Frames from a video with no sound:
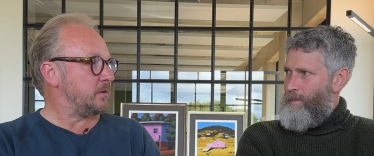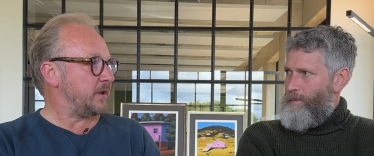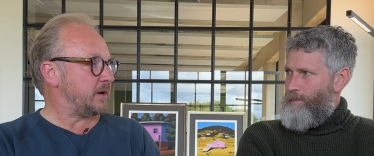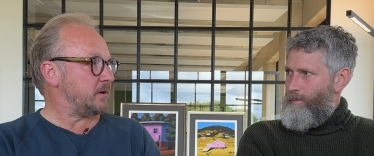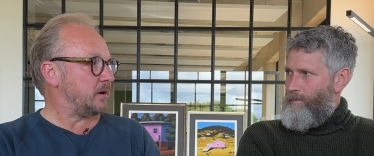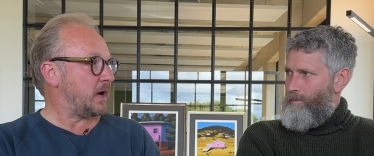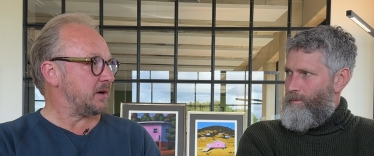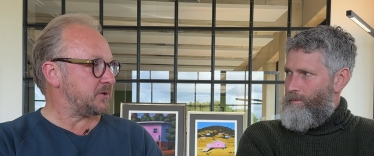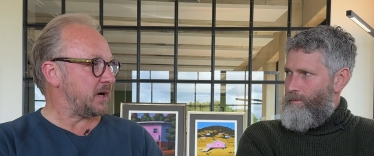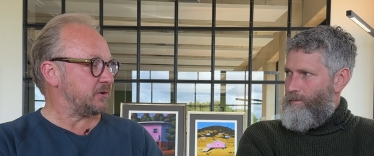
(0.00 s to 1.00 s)
Speaker 1: then?
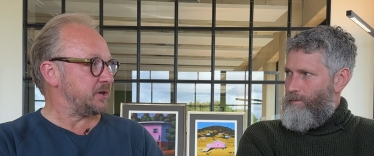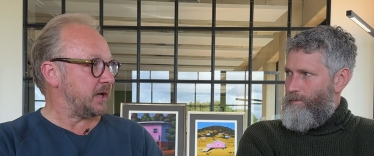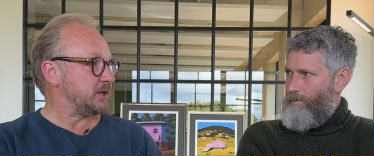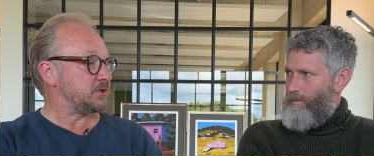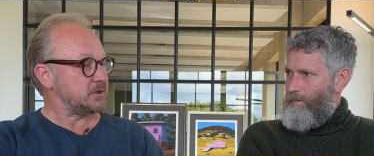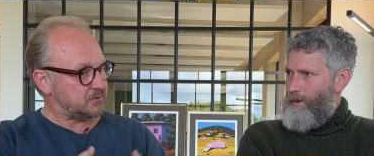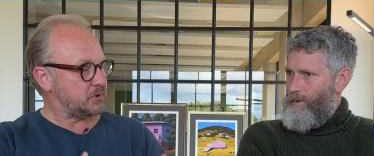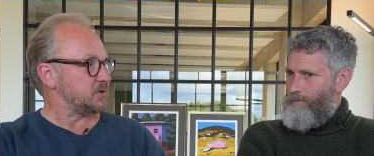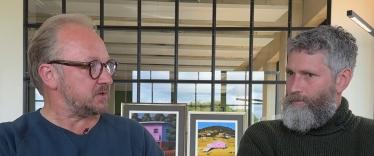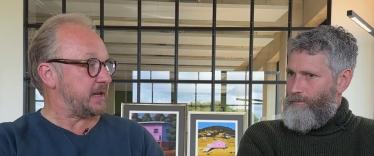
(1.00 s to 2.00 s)
After agriculture, of
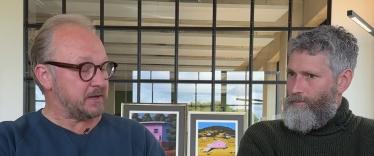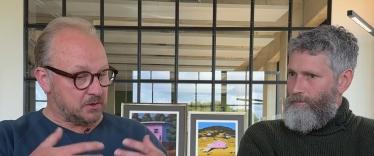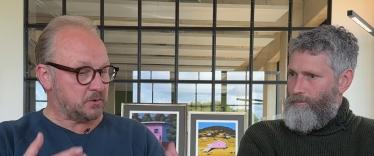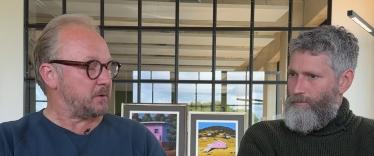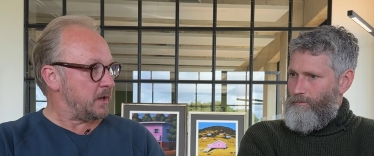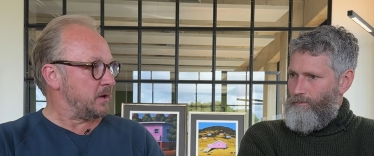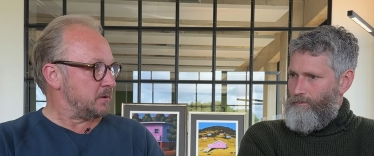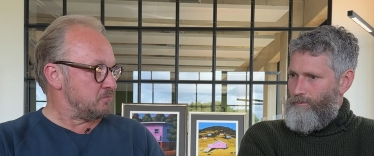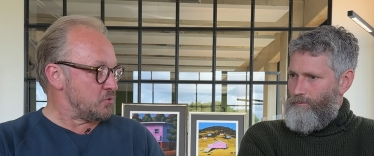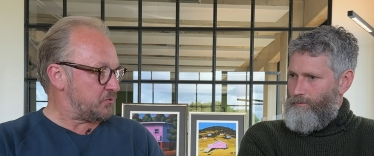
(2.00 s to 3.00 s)
course, then you
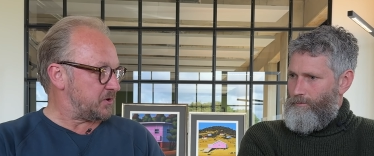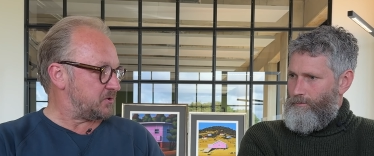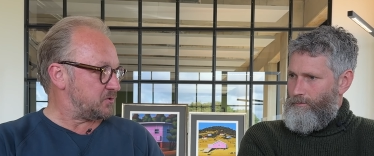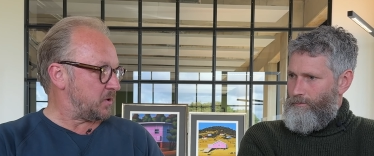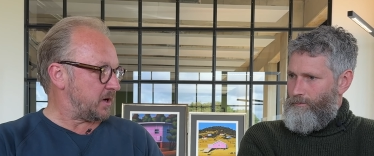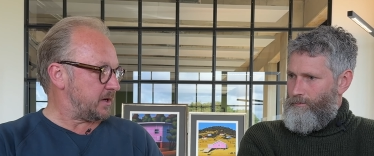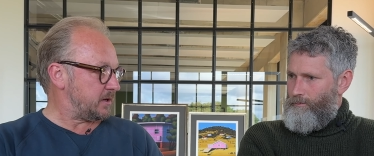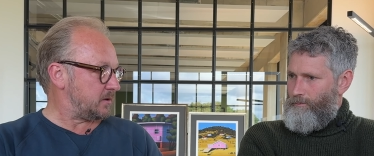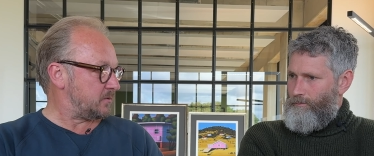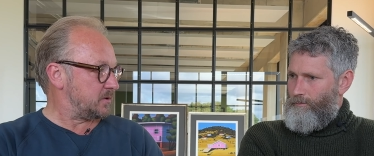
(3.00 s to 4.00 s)
moved into
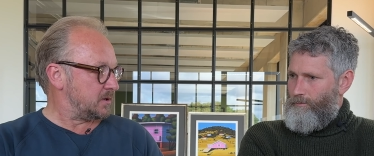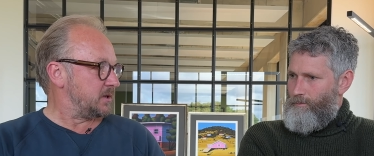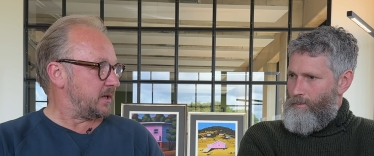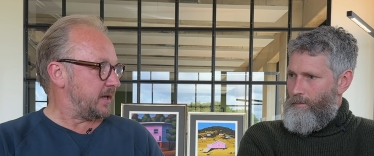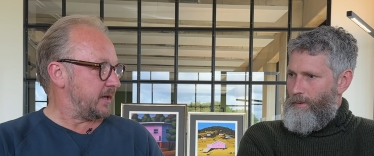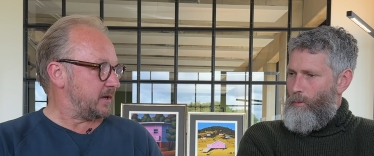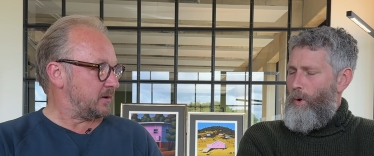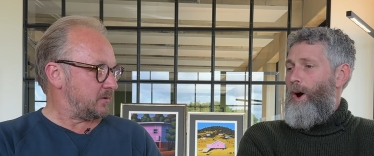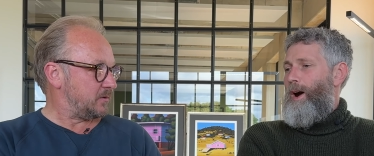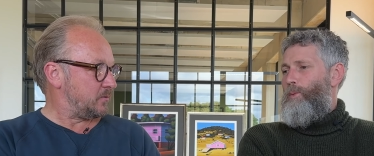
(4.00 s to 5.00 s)
wine.
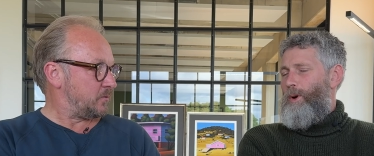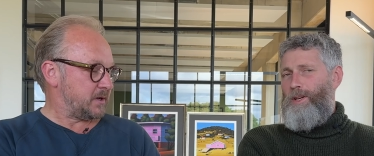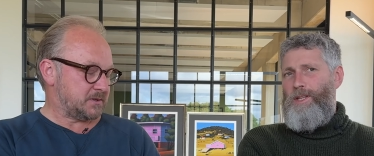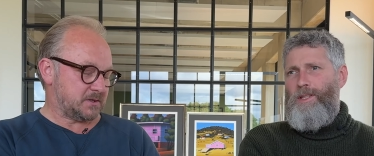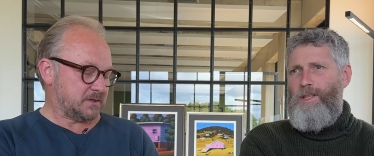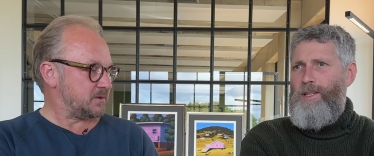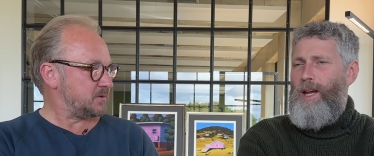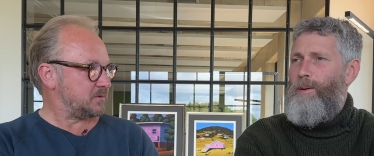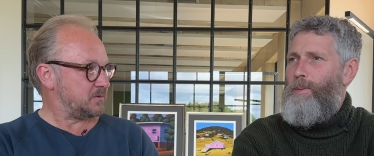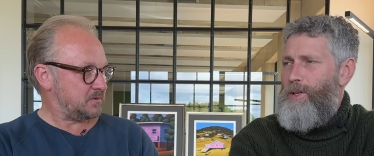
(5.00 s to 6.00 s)
well, what I used to
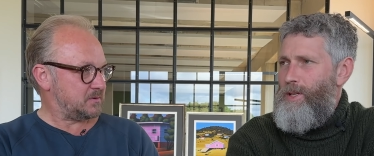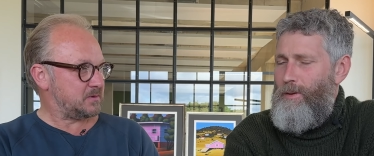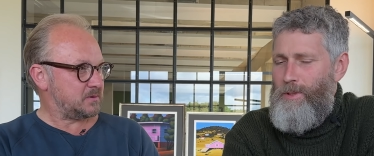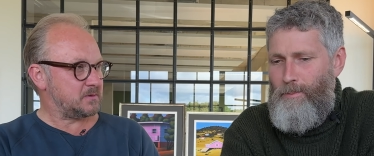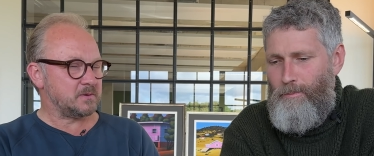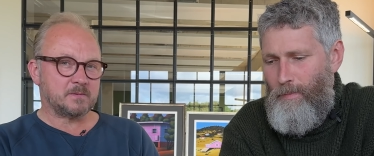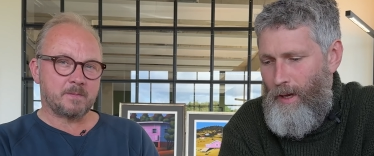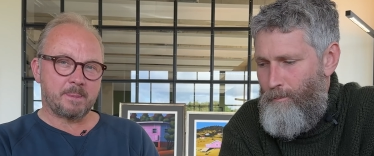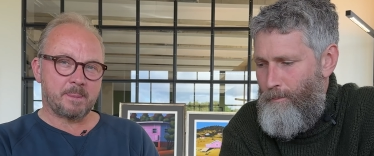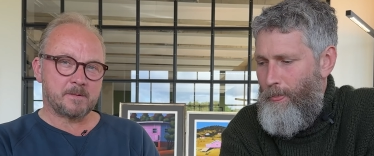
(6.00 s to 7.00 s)
say,
Speaker 2: because I was a,
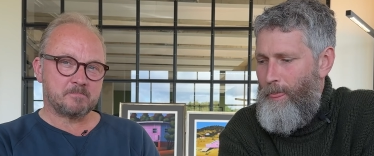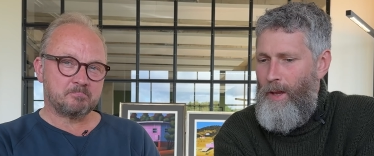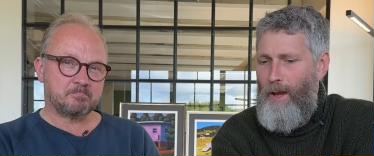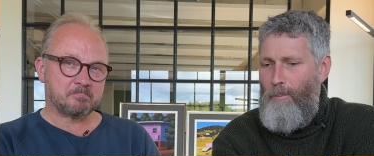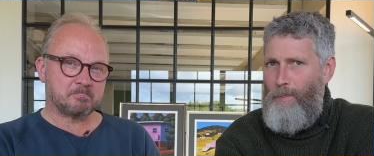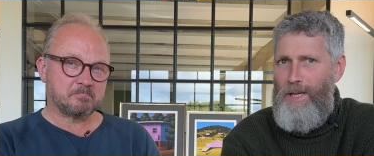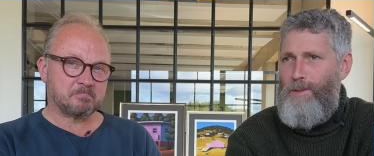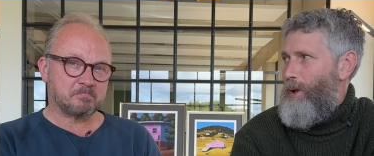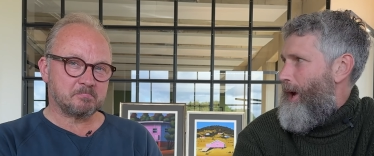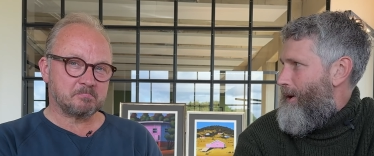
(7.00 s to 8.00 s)
a, a bass
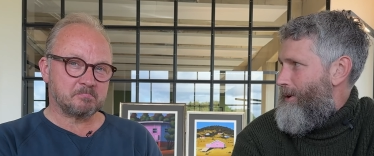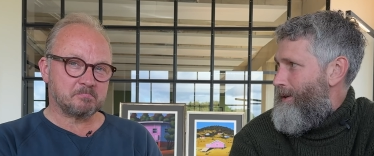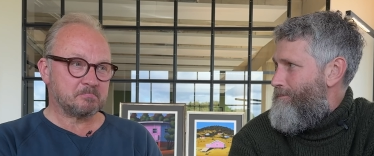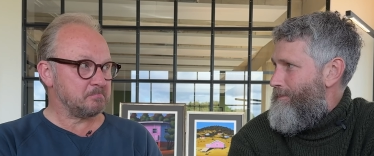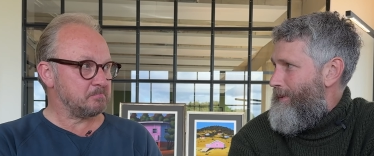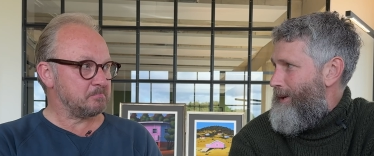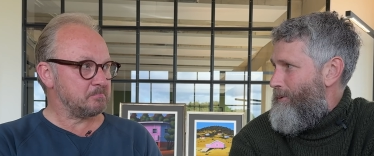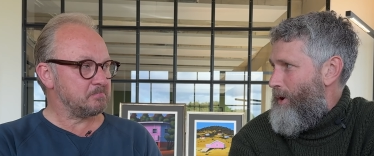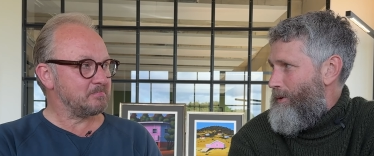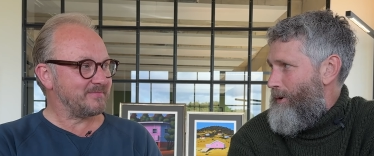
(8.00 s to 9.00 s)
player in a, in a
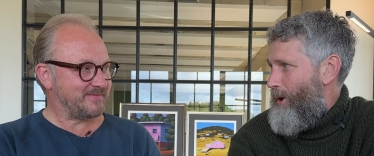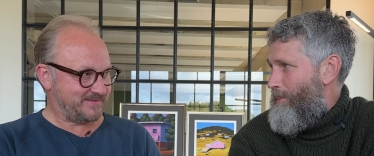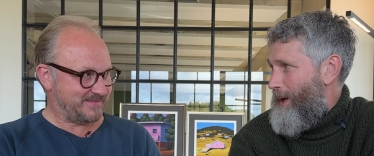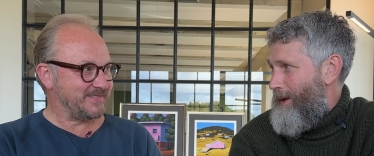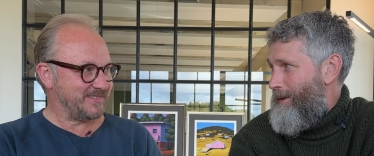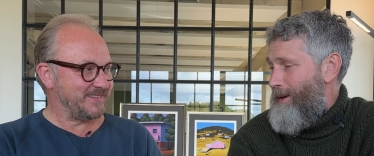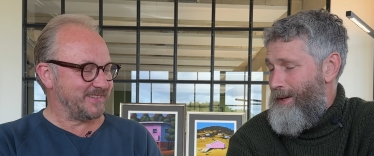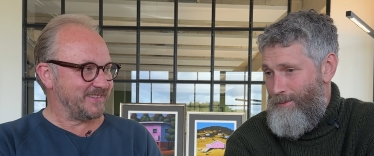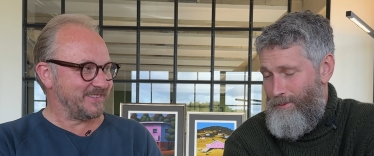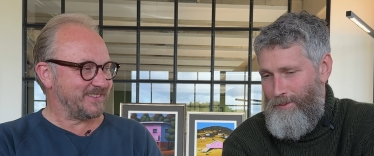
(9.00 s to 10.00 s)
rock and roll band,
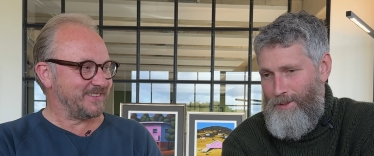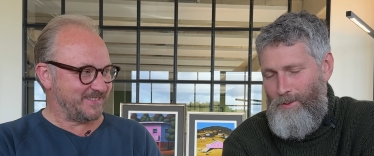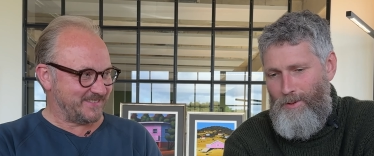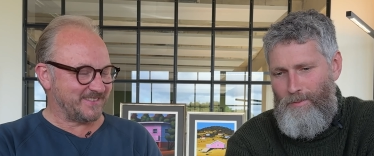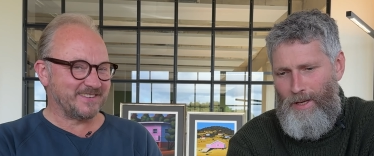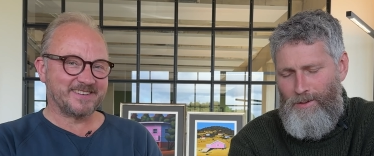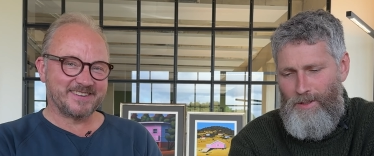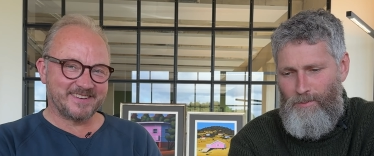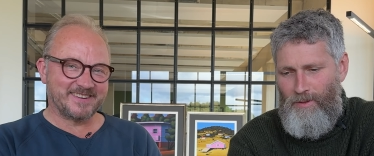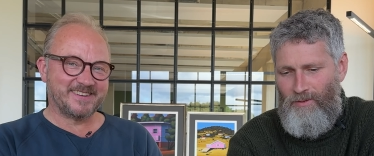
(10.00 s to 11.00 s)
as we were talking about
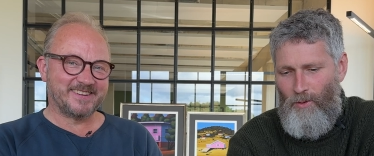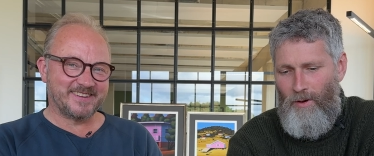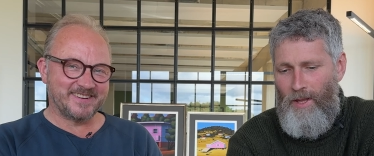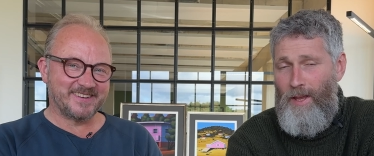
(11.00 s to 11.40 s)
just before,